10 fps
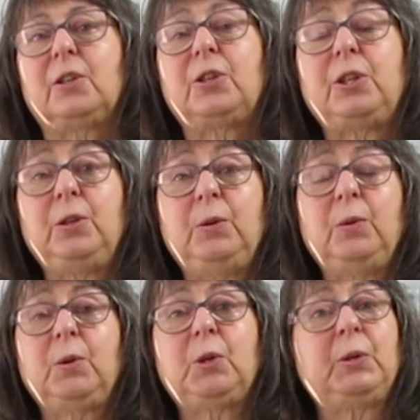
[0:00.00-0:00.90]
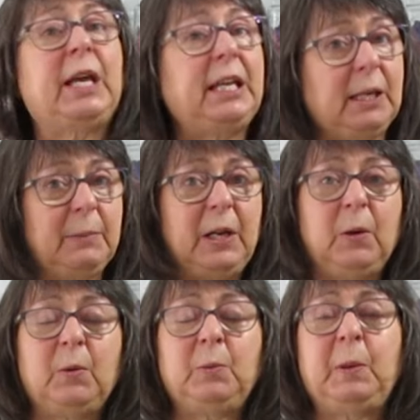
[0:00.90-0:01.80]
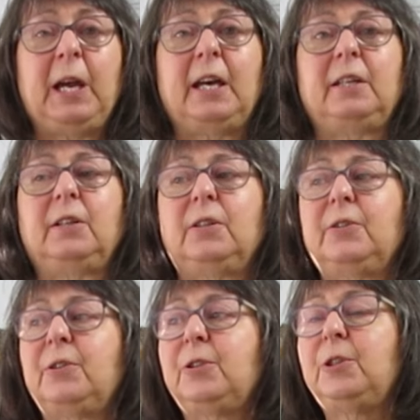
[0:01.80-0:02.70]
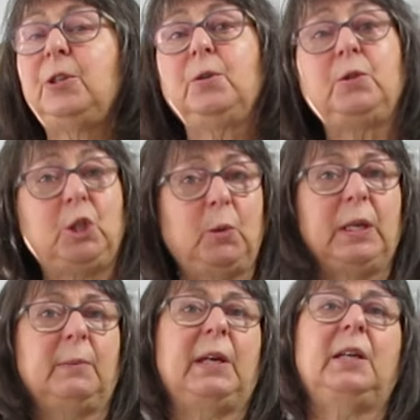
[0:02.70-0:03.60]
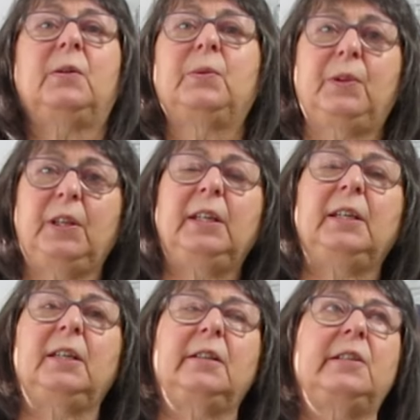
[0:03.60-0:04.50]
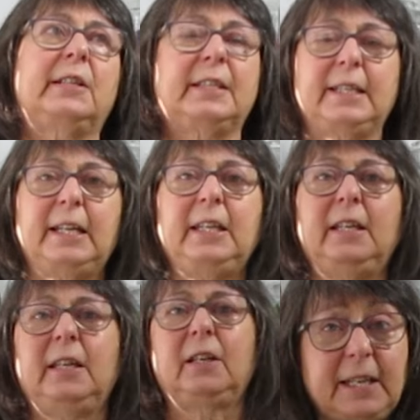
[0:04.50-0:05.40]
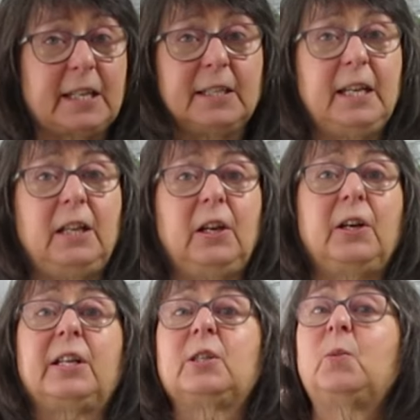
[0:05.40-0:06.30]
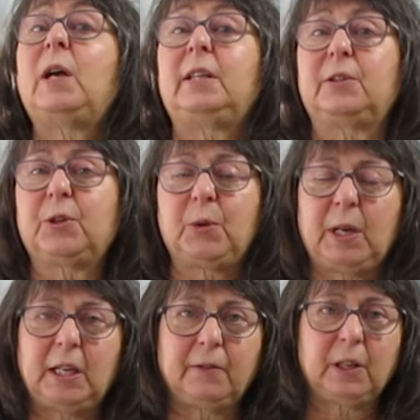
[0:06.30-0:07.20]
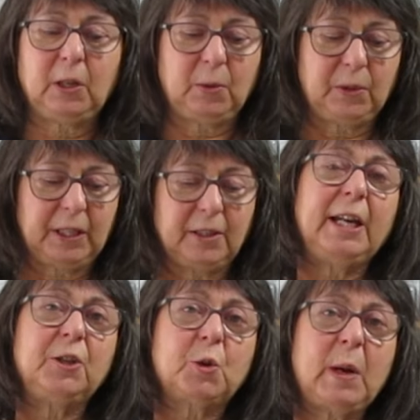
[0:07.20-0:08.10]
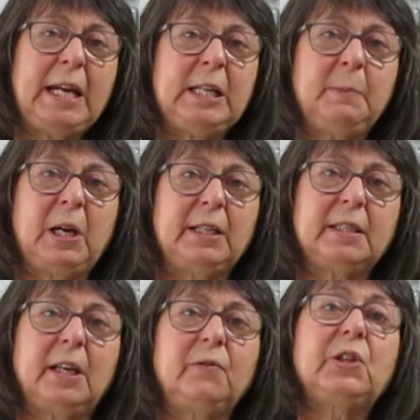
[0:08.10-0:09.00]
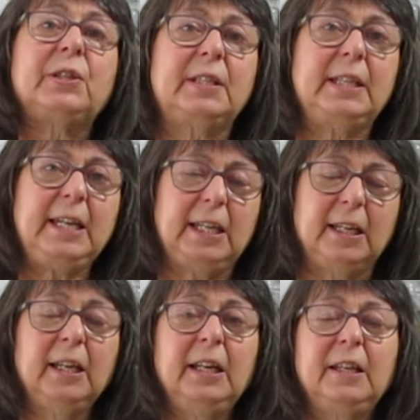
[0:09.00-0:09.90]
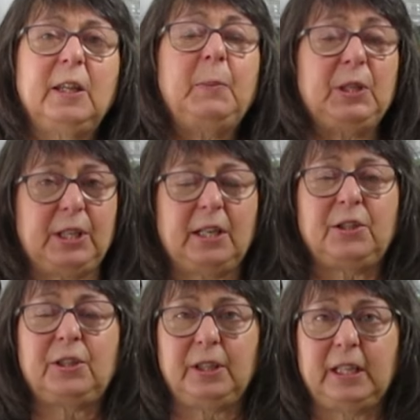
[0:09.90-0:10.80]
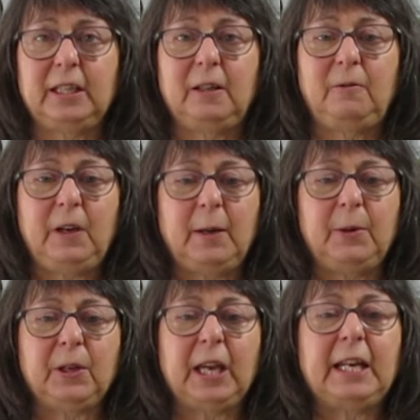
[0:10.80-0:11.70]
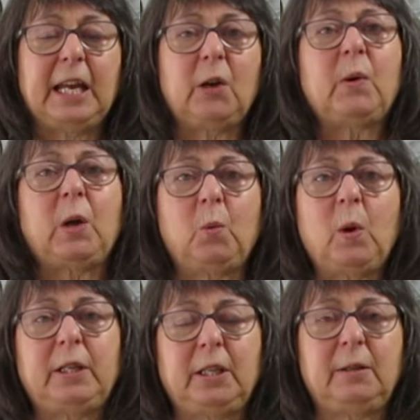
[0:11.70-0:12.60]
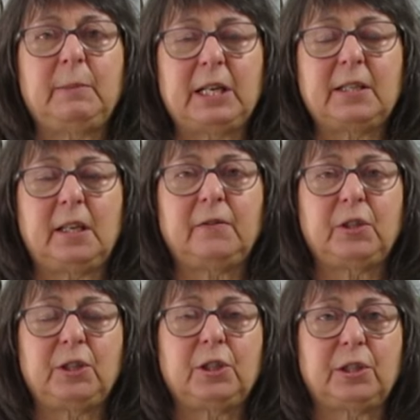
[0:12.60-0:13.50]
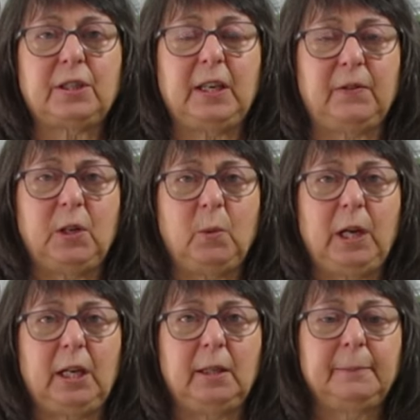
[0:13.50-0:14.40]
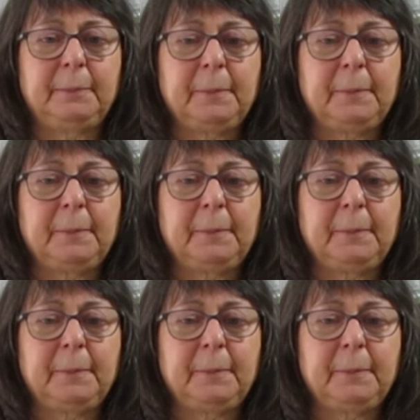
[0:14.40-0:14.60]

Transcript: to creating my own patterns, to doing my own thing, to studying textile art as well as creative clothing. I trained myself to see the potential in the fabric, and now I wanted myself to just give it away.